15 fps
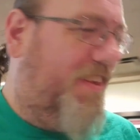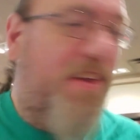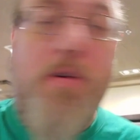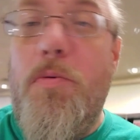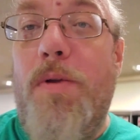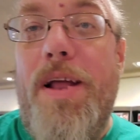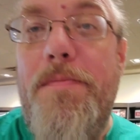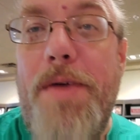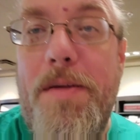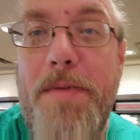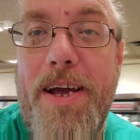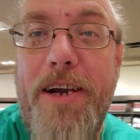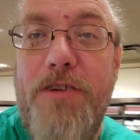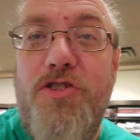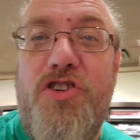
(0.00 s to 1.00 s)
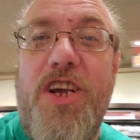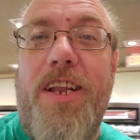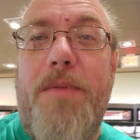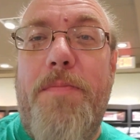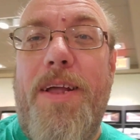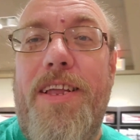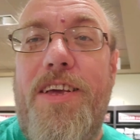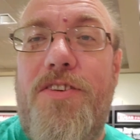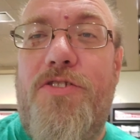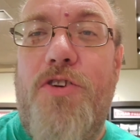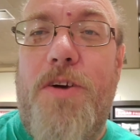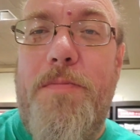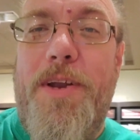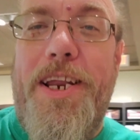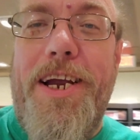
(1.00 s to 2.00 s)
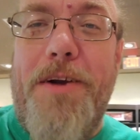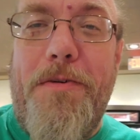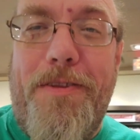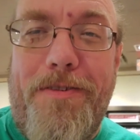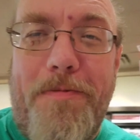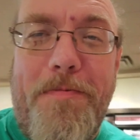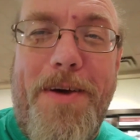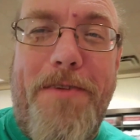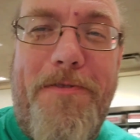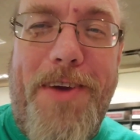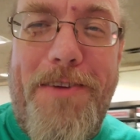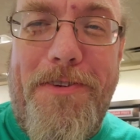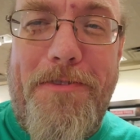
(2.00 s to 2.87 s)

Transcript: Well, I made my own Jelly Belly assortment here with some of my favorite